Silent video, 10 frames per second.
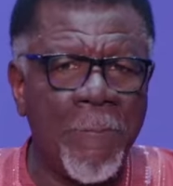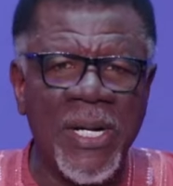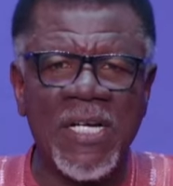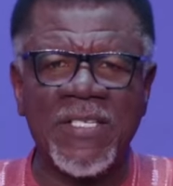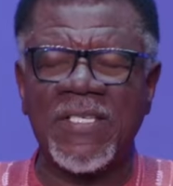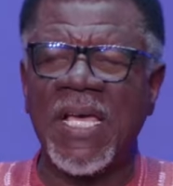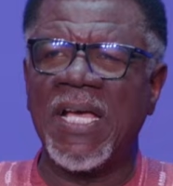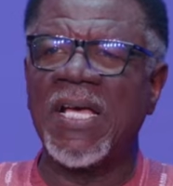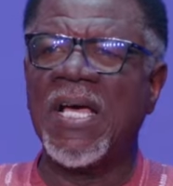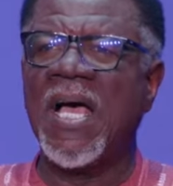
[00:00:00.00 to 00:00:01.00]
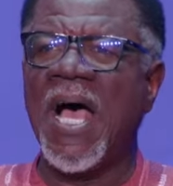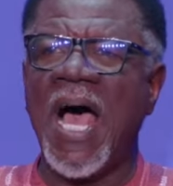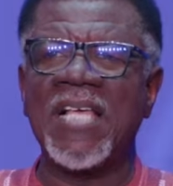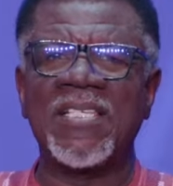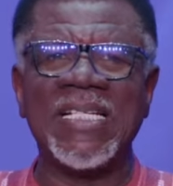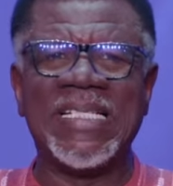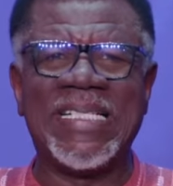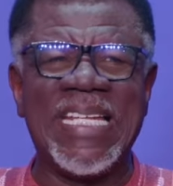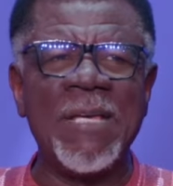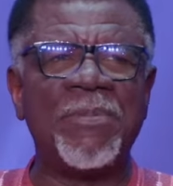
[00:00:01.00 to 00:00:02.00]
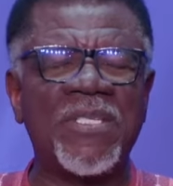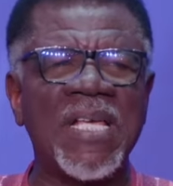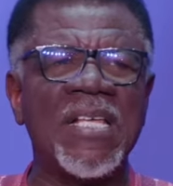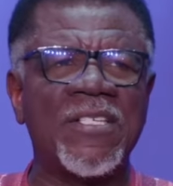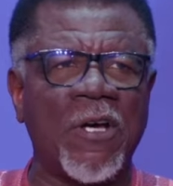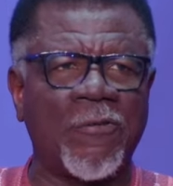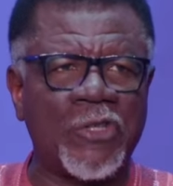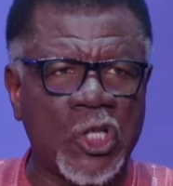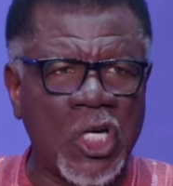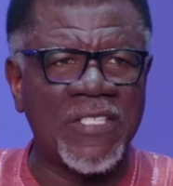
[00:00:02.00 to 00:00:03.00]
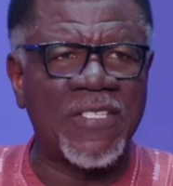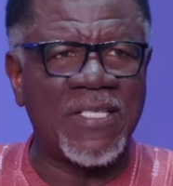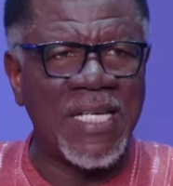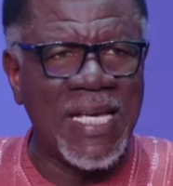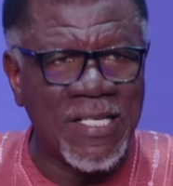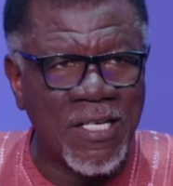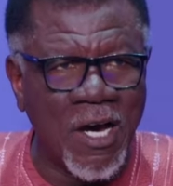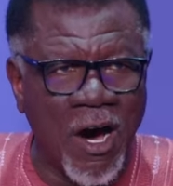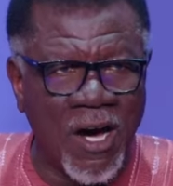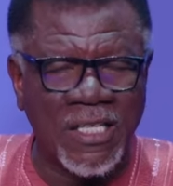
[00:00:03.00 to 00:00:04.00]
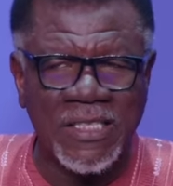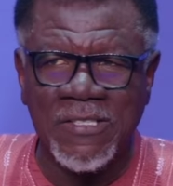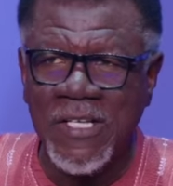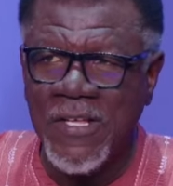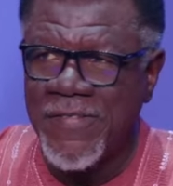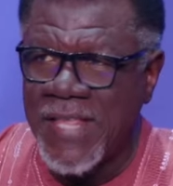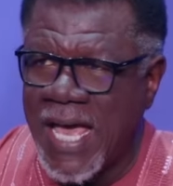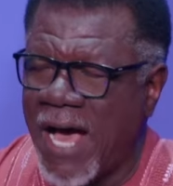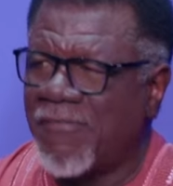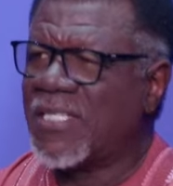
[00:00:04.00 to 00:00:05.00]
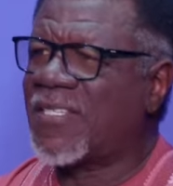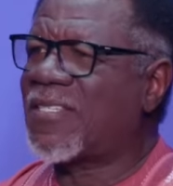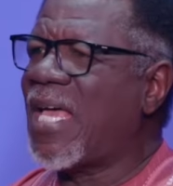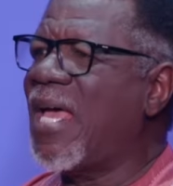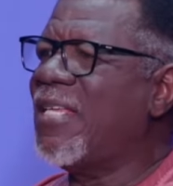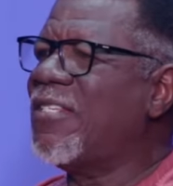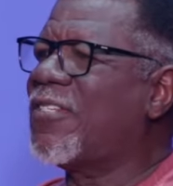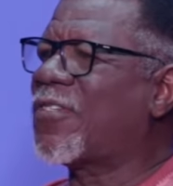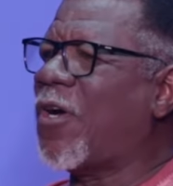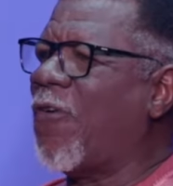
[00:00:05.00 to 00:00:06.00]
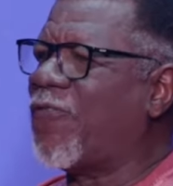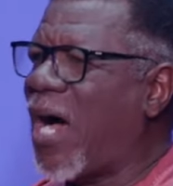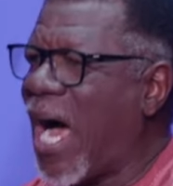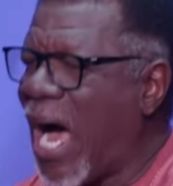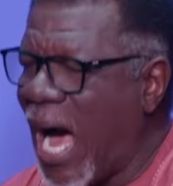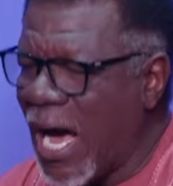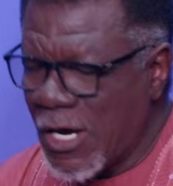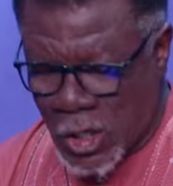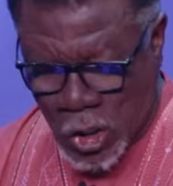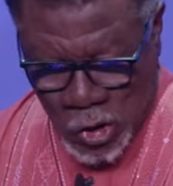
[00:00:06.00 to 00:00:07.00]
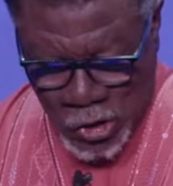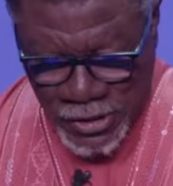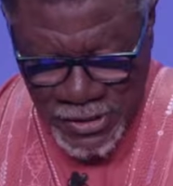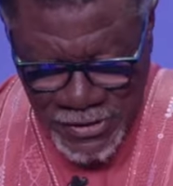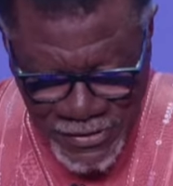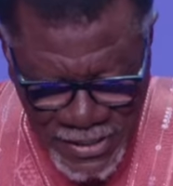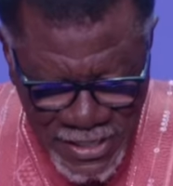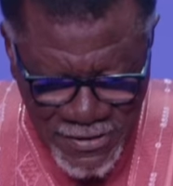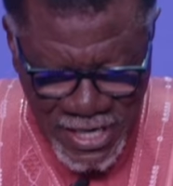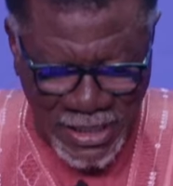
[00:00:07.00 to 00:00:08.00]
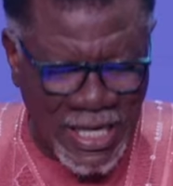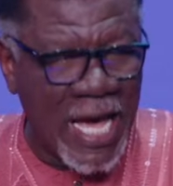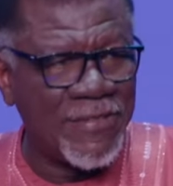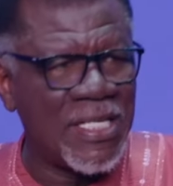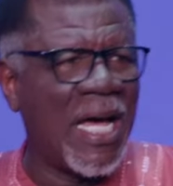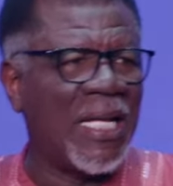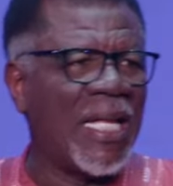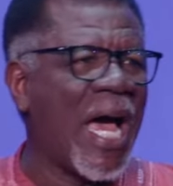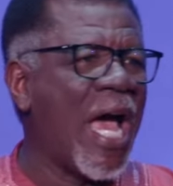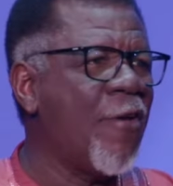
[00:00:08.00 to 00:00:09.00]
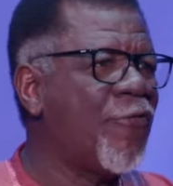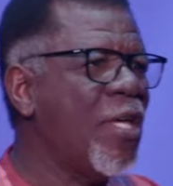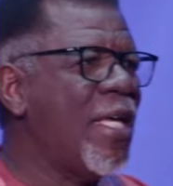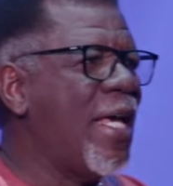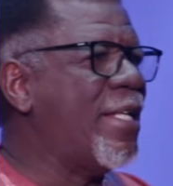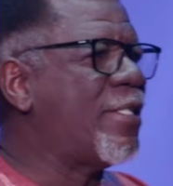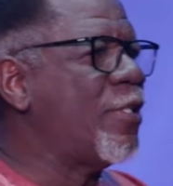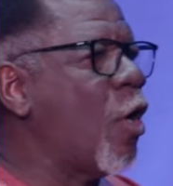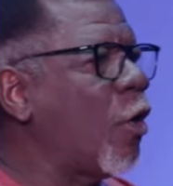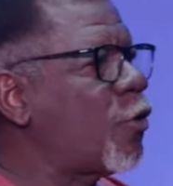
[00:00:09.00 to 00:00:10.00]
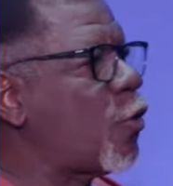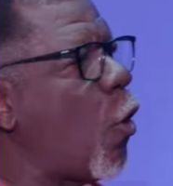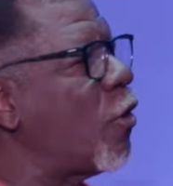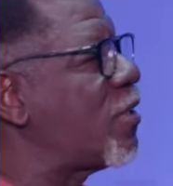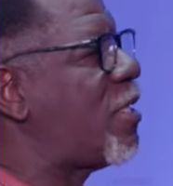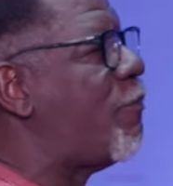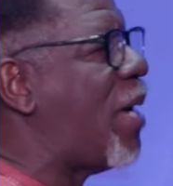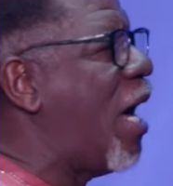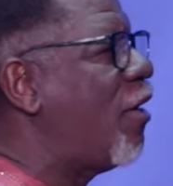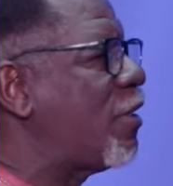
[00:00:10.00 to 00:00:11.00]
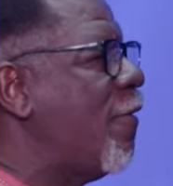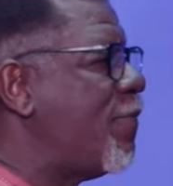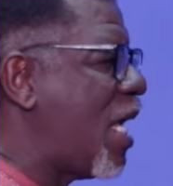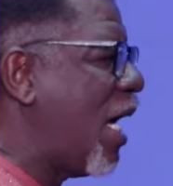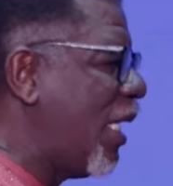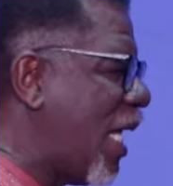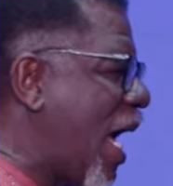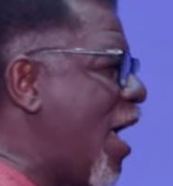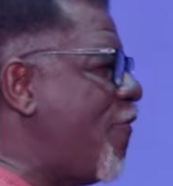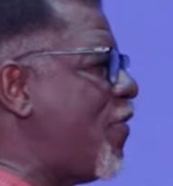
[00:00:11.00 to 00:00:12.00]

person has a deep sense of trust in God. They have a sense of anchor in their lives. Their life is not tossed about. Their life